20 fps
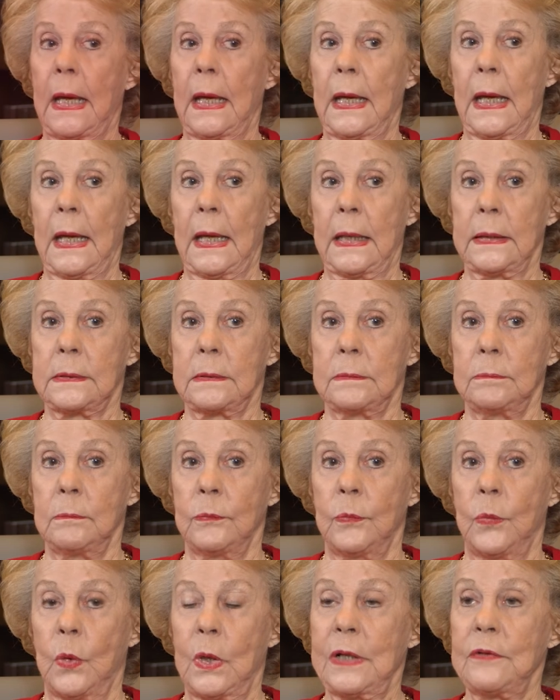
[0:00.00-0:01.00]
At
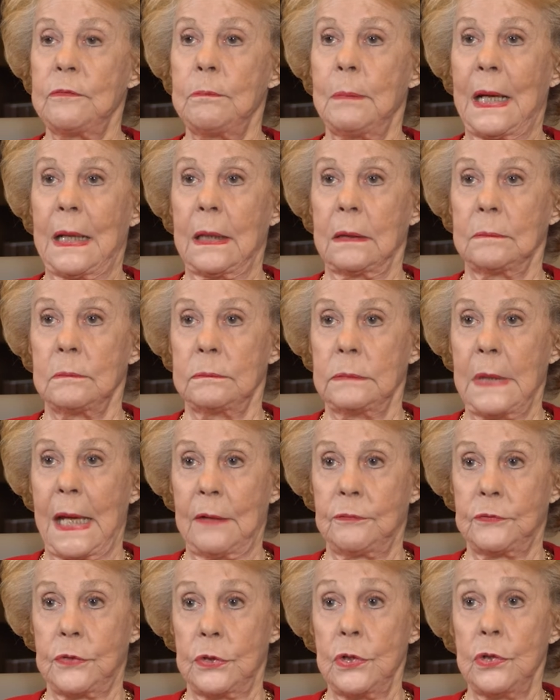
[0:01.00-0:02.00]
one of my
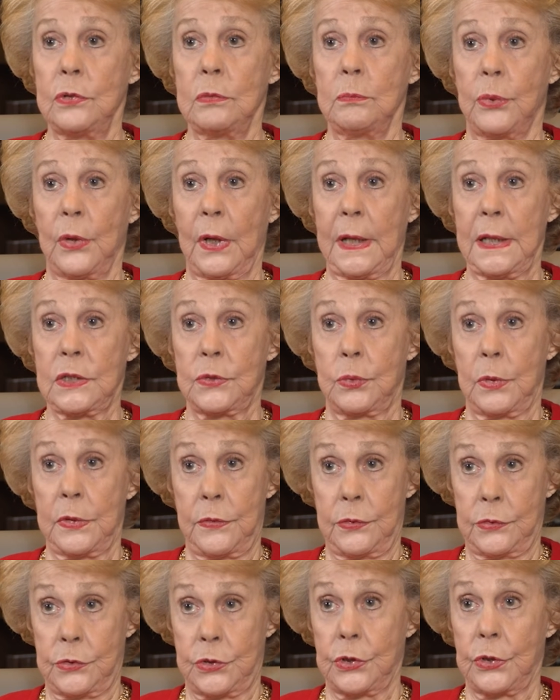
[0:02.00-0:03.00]
afternoon breaks
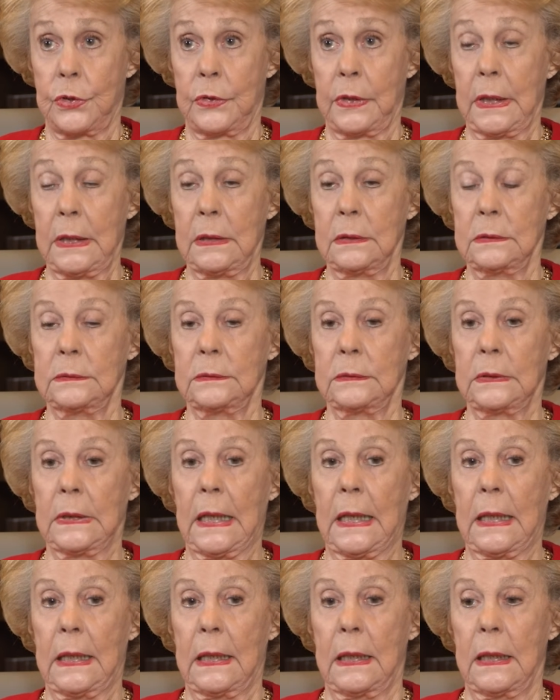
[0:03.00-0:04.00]
with the jury,
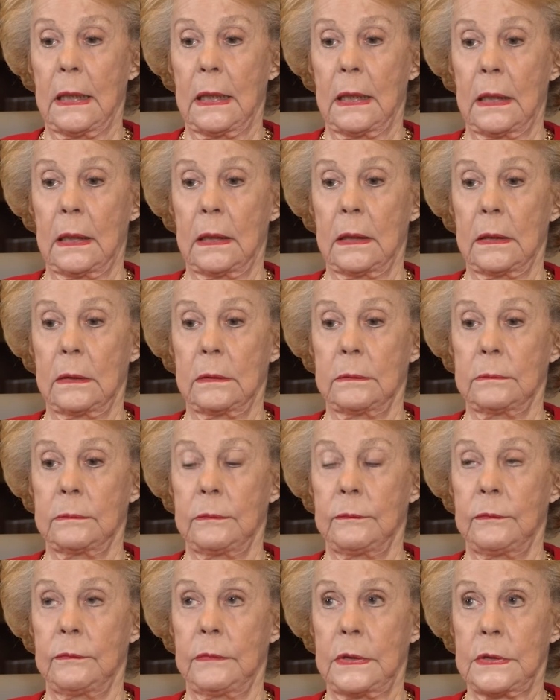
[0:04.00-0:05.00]

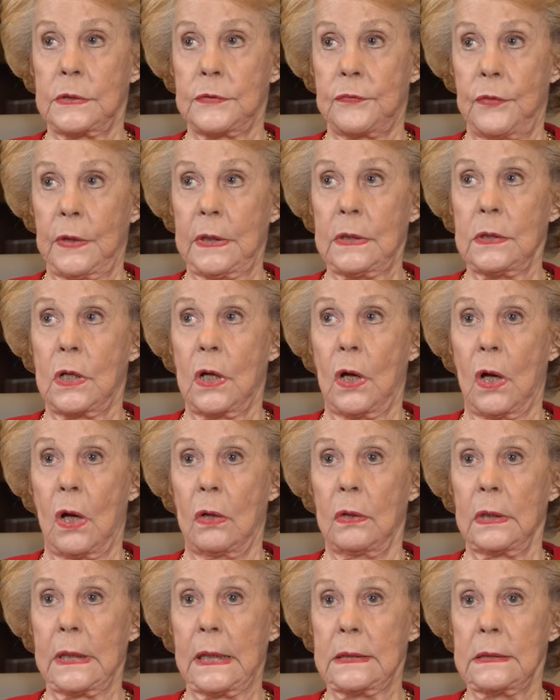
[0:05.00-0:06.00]
this friend
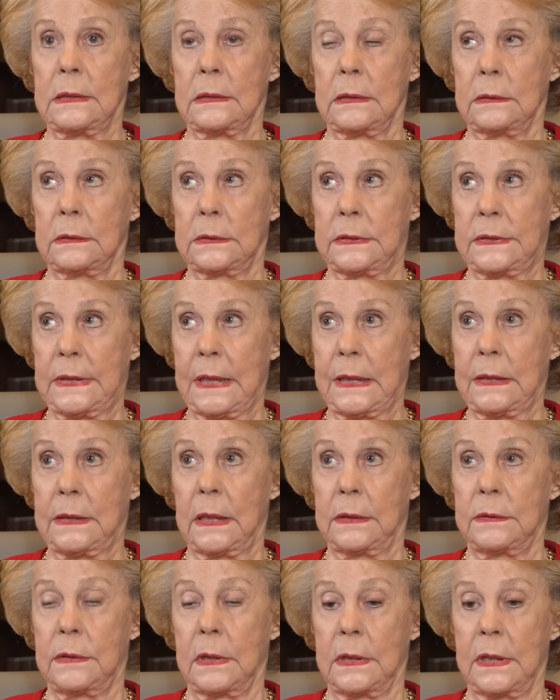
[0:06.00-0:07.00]
called and said
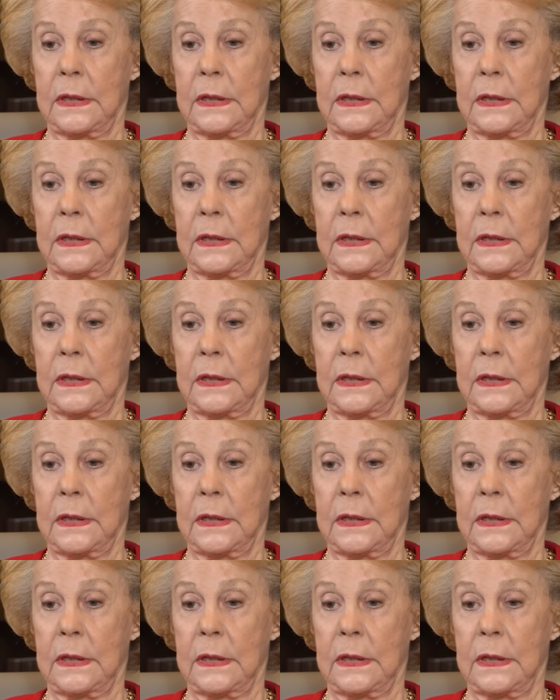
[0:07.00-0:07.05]
that